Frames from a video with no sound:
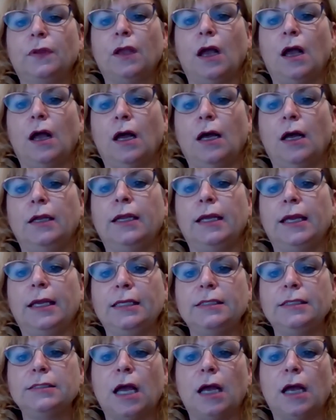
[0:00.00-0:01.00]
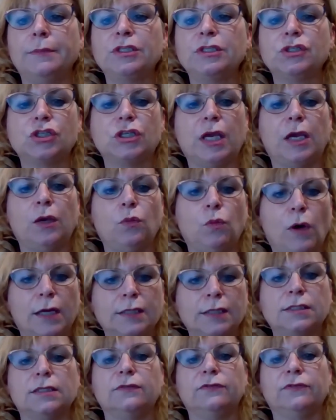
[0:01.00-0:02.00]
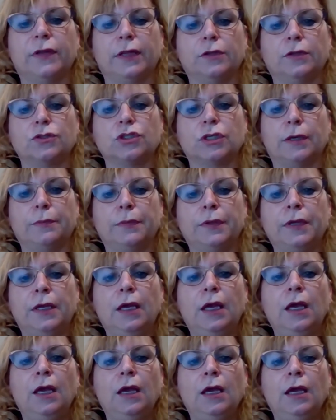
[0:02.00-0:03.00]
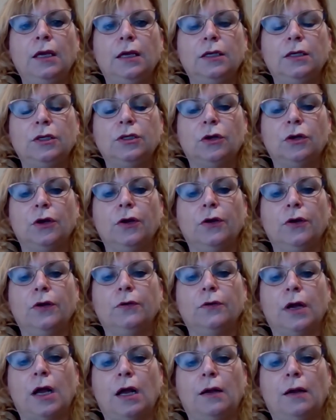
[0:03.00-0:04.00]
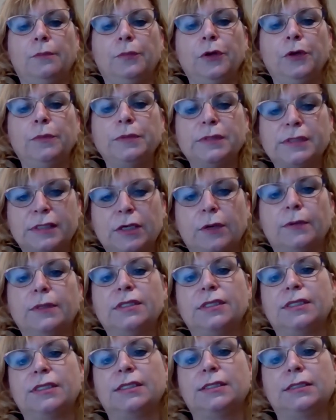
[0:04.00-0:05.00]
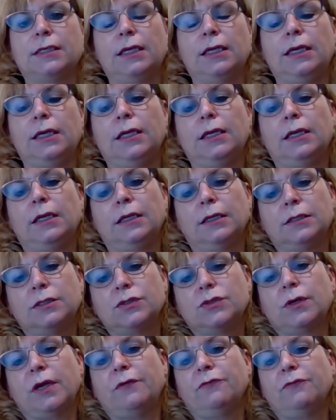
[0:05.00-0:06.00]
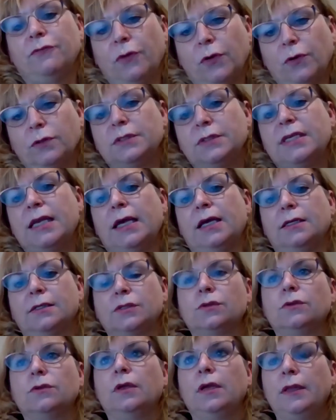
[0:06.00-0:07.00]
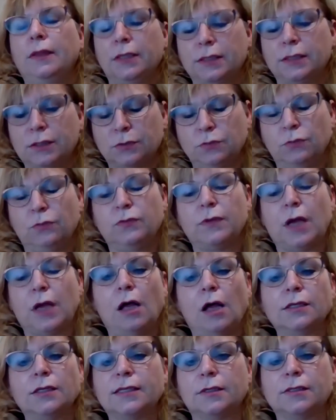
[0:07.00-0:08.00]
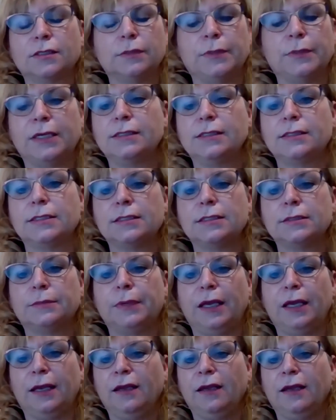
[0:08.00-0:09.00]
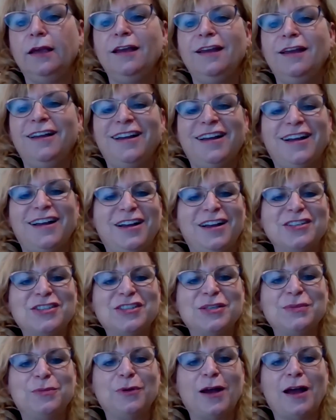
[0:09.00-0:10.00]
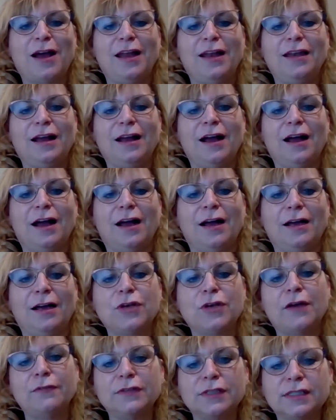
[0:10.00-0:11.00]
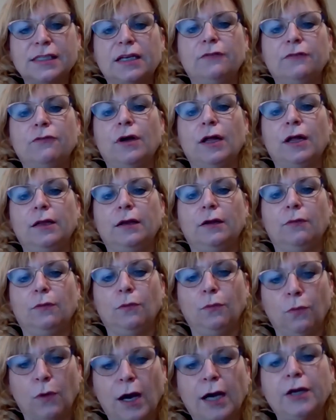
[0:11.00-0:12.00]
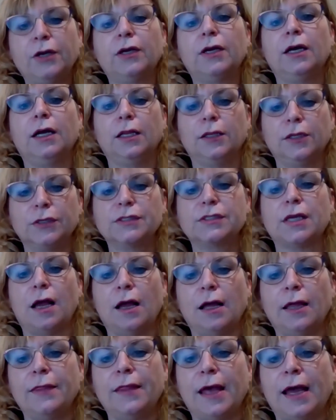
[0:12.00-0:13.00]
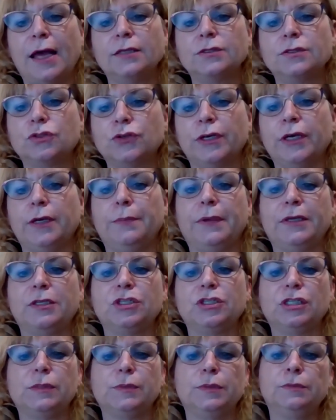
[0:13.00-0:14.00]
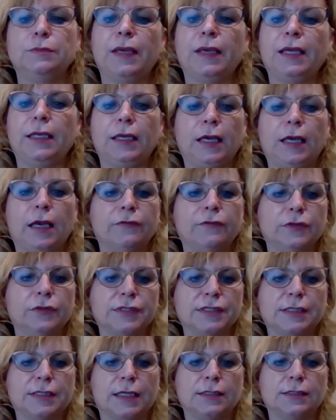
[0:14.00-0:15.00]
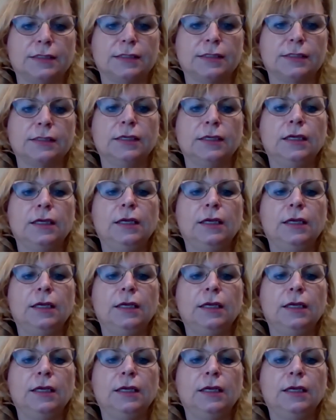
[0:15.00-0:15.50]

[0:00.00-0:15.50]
on a Thomas J. Watson Fellowship. Her purpose there was to study and illustrate folk tales. This all sounds amazing to me. She brought a travel set of watercolors on that trip, and she's been painting ever since.